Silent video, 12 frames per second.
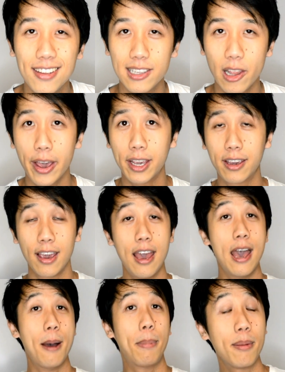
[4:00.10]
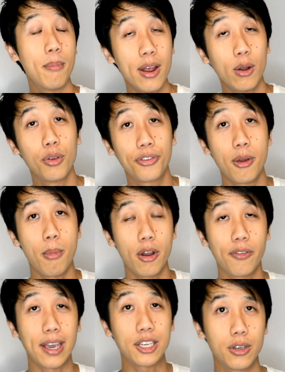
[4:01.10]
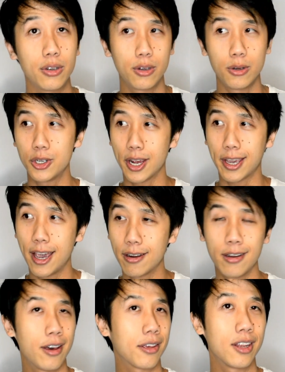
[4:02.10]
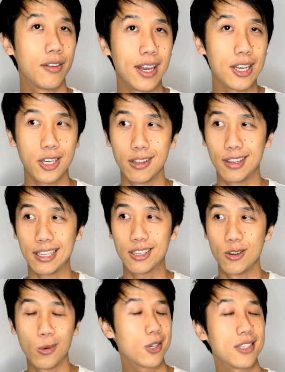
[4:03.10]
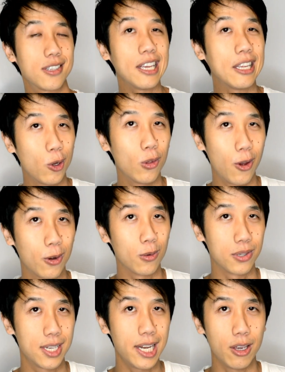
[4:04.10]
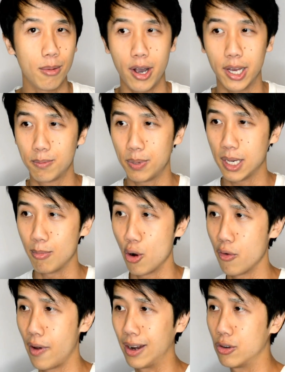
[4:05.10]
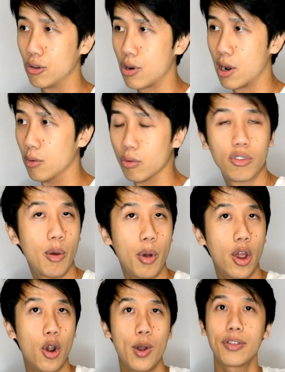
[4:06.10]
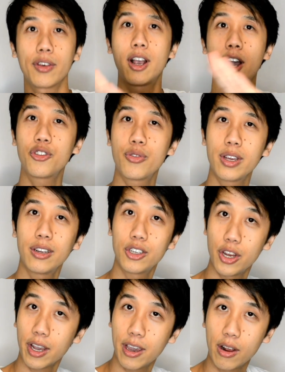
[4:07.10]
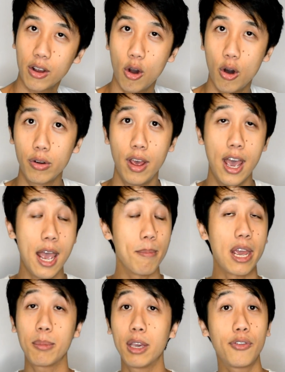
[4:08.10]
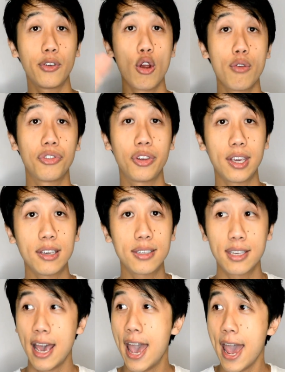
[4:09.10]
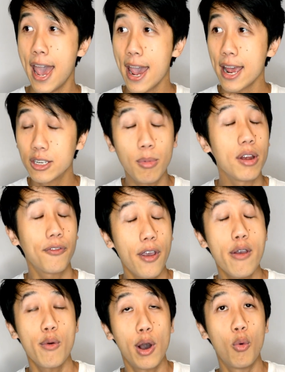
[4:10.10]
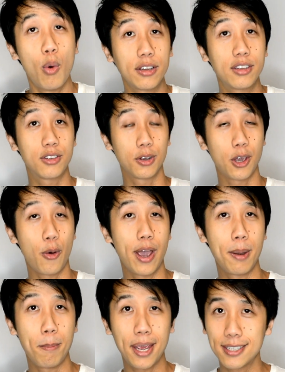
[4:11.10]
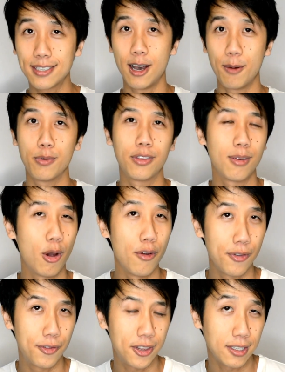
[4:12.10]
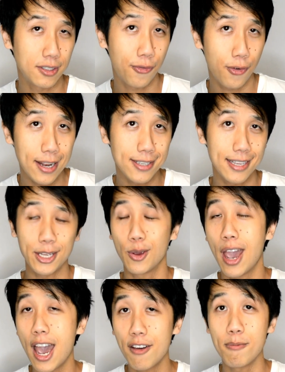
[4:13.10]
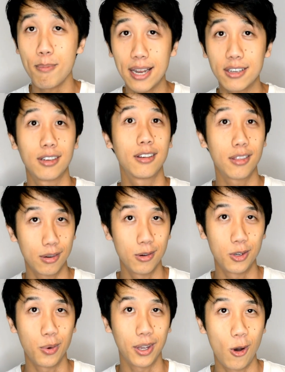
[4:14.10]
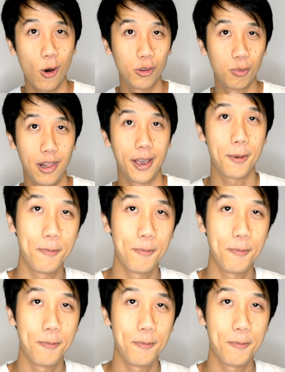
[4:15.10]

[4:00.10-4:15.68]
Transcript: is like, but it might also motivate you to check out another convention that's not just in your local city. You might be motivated to travel somewhere around the country to check out a con, maybe even overseas, and you might very well want to go out and meet up with some overseas friends that you have met through doing cosplay.